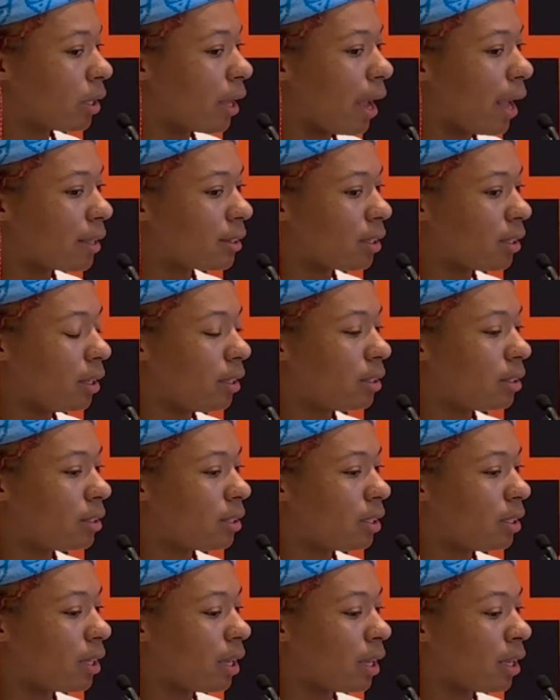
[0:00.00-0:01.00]
At the end of
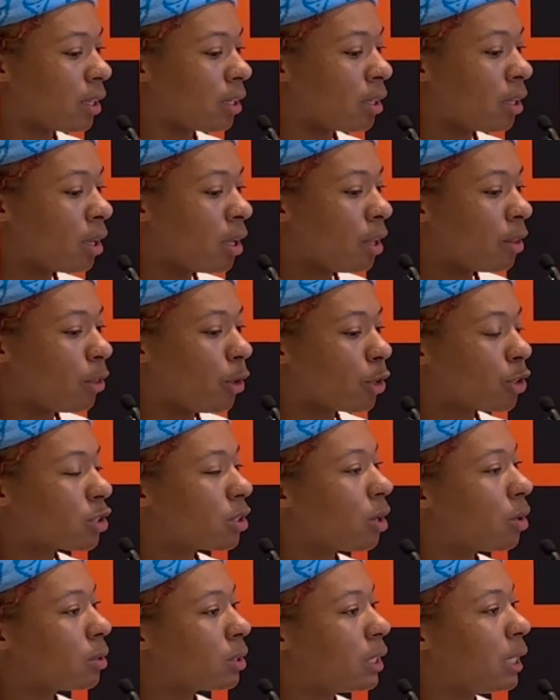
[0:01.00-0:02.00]
the day, there's
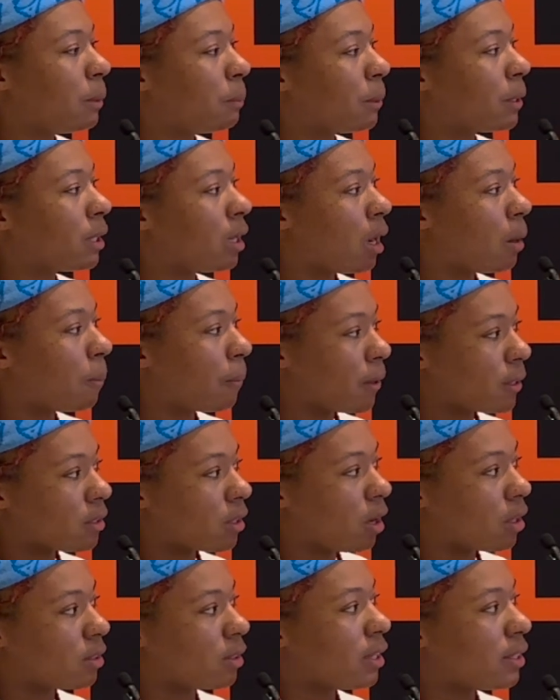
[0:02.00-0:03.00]
no keeping up what's
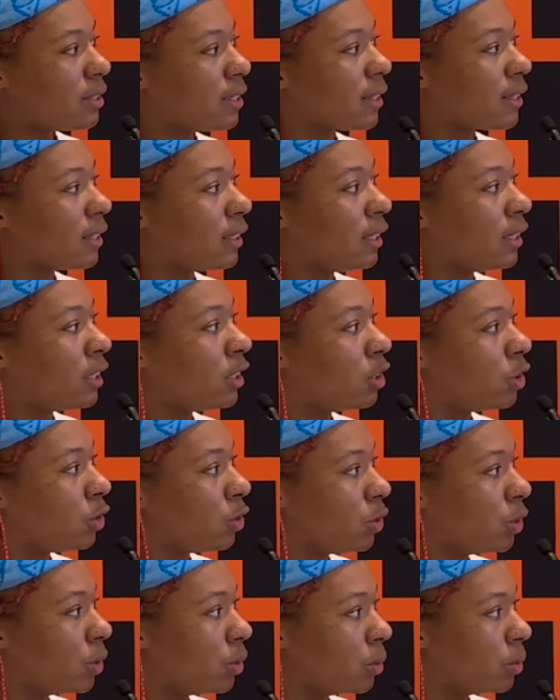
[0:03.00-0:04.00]
authentically
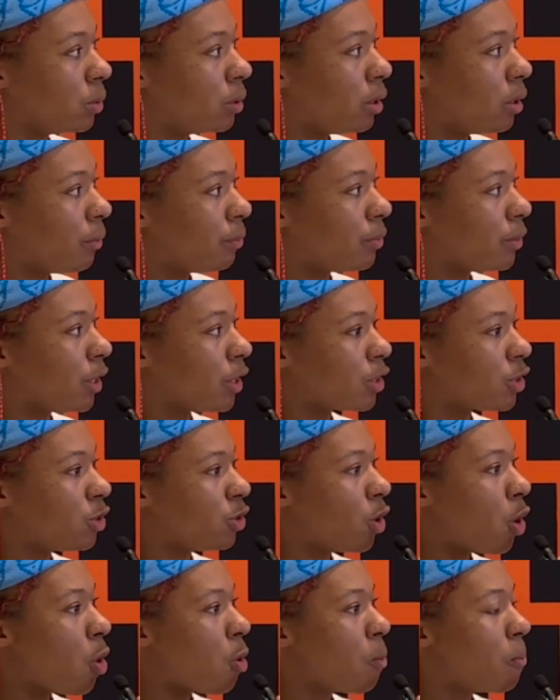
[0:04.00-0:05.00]
you. Right. There's
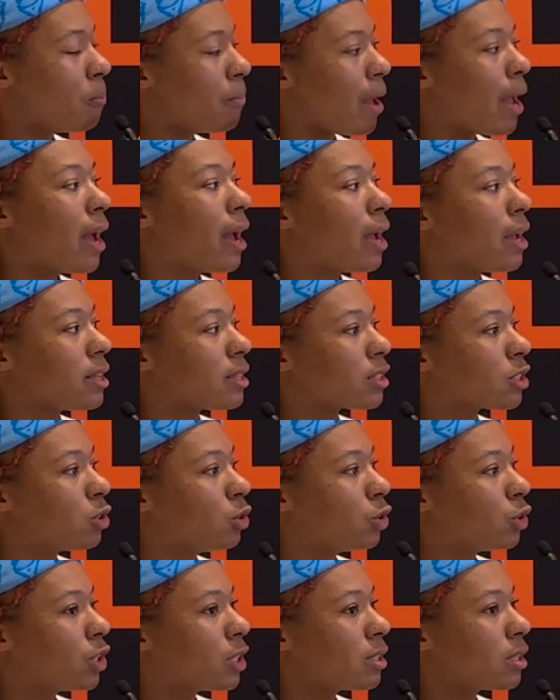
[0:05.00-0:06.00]
no mask.
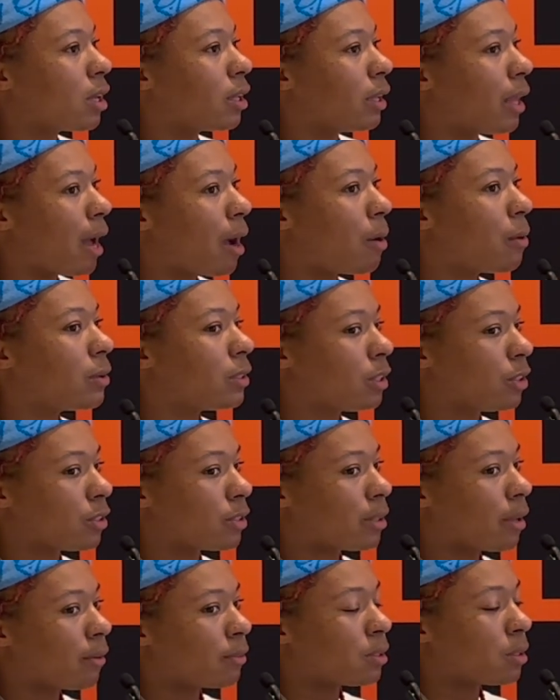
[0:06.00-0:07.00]
You're just allowing
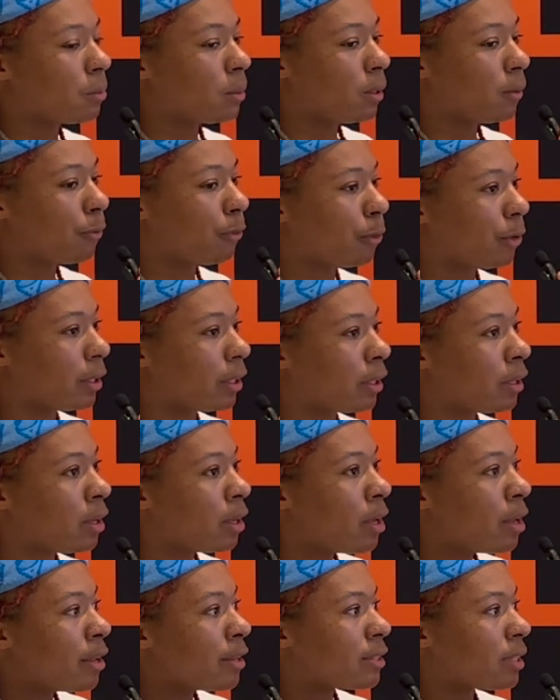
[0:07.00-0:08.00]
yourself to be free.
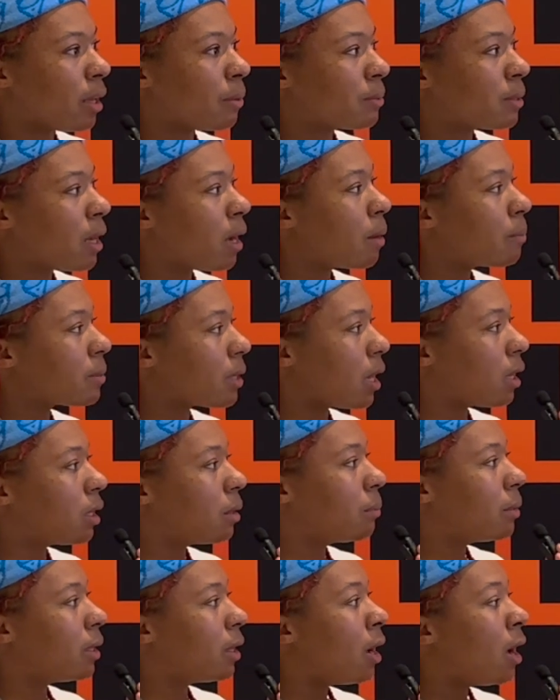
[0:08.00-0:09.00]
Sometimes I'll
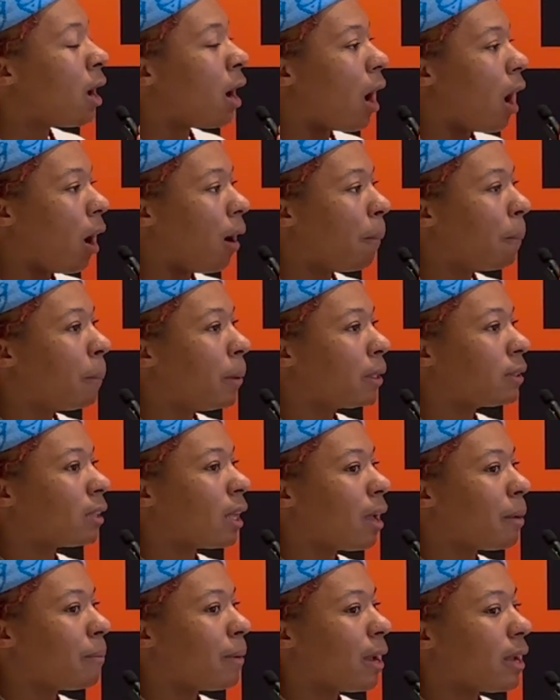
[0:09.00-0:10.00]
admit, I'll put
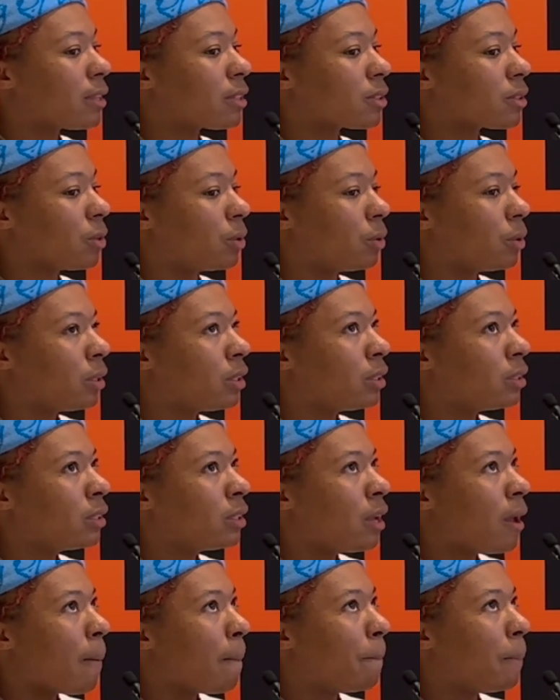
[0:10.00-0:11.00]
that mask on
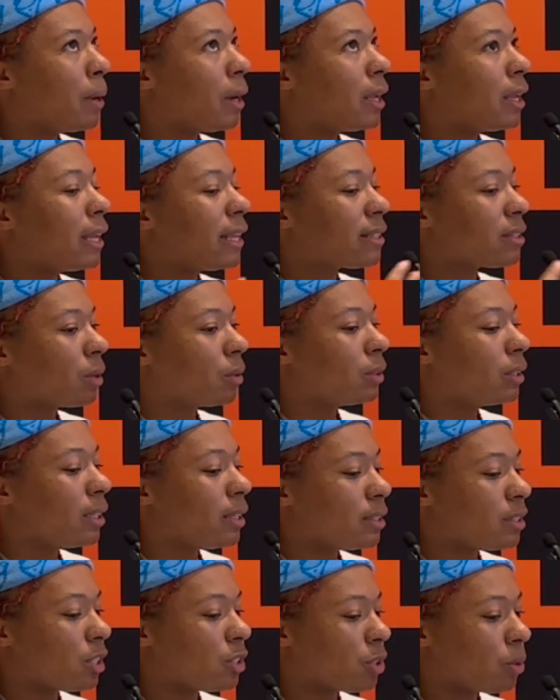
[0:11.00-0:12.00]
but it's only
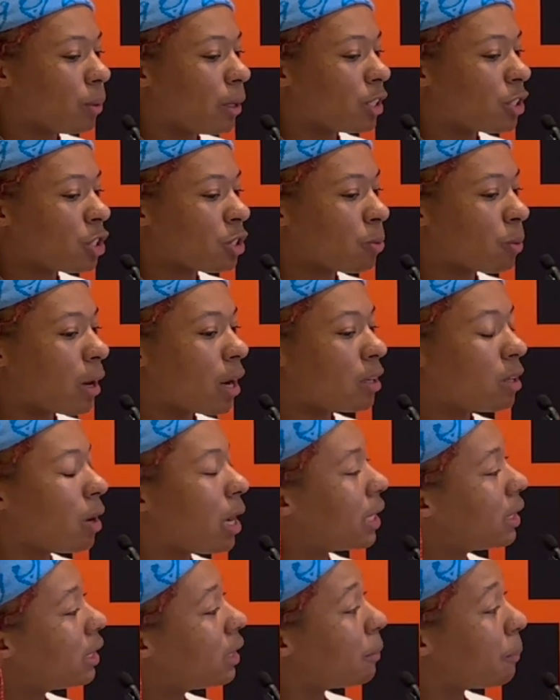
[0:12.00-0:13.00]
in situations where I know
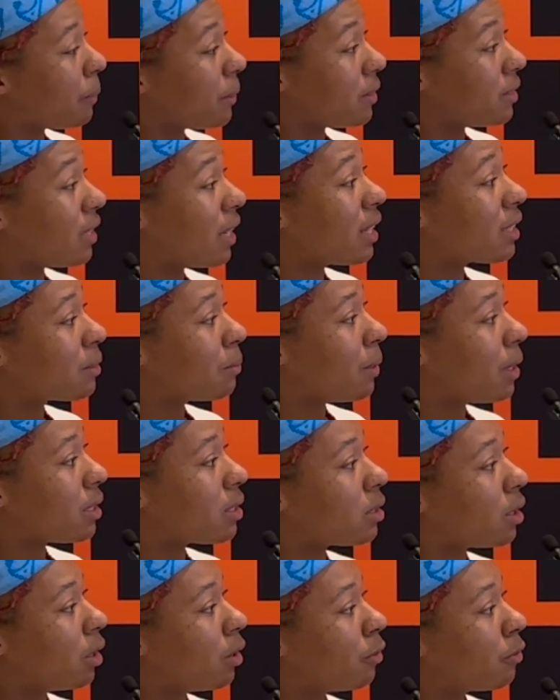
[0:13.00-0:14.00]
I need to protect
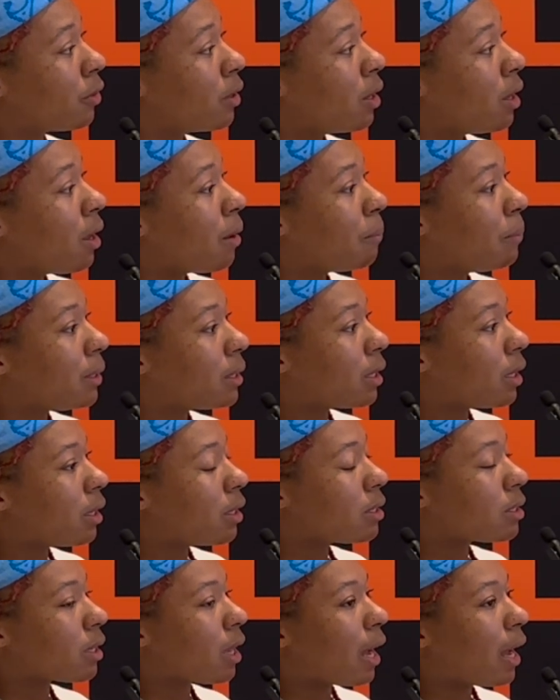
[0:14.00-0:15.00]
myself
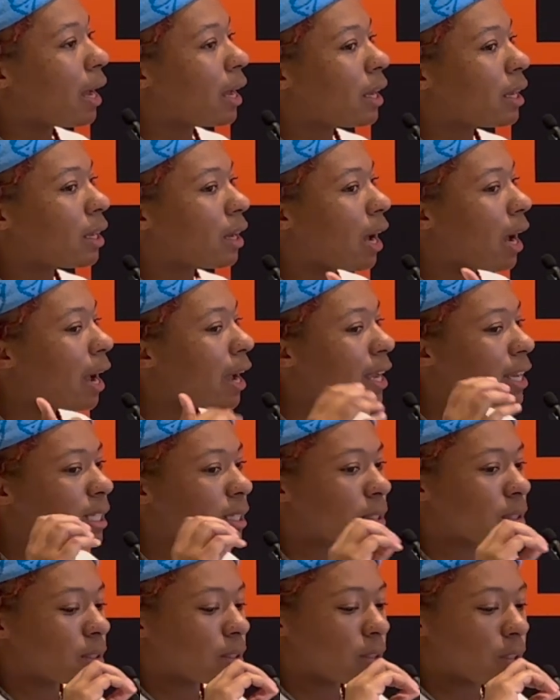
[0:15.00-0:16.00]
because I I
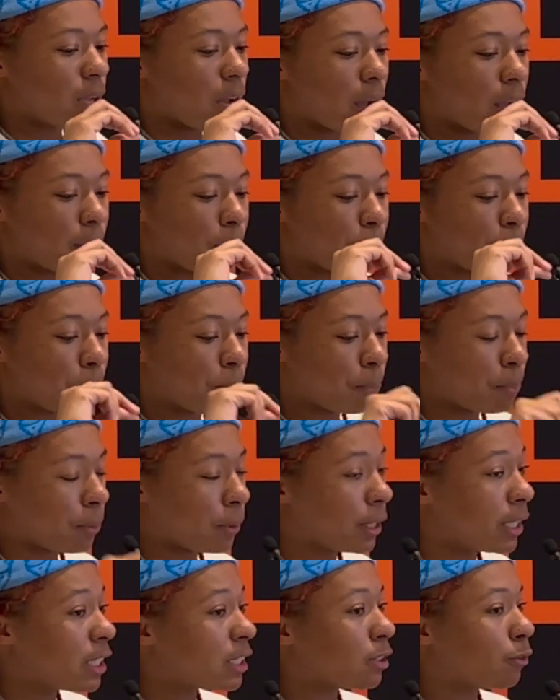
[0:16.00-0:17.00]
I
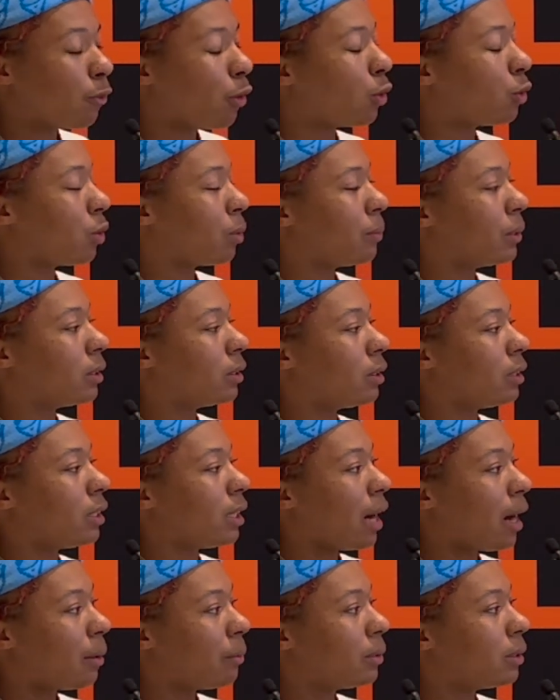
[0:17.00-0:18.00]
preach vulnerability.
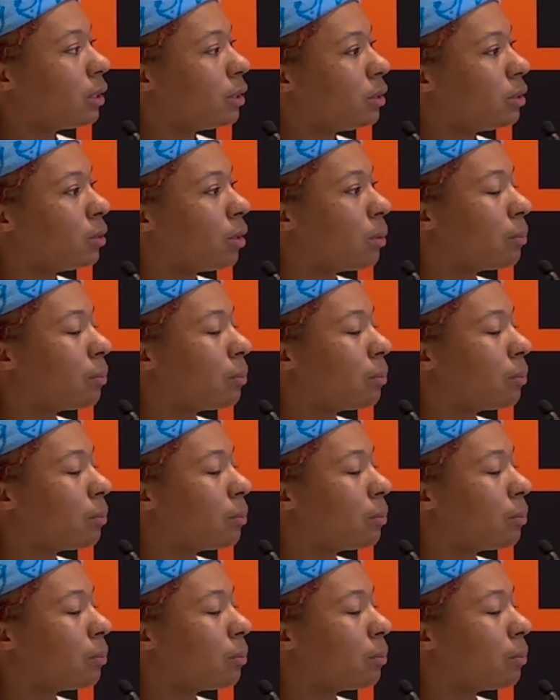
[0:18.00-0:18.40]
I really do.